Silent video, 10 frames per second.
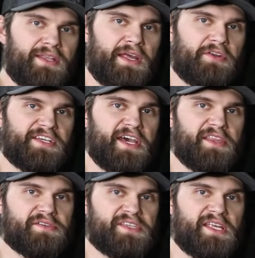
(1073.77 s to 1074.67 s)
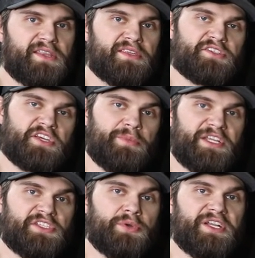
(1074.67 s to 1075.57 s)
Now to tie those in, there's gonna be
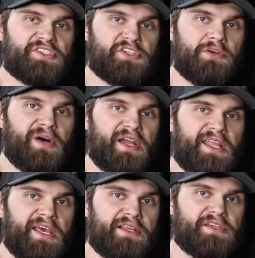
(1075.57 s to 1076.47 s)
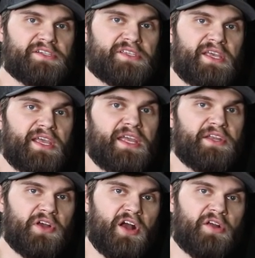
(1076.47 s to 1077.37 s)
two additional butt connectors in
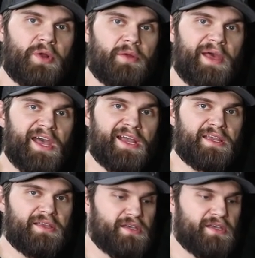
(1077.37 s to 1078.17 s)
your hardware pack.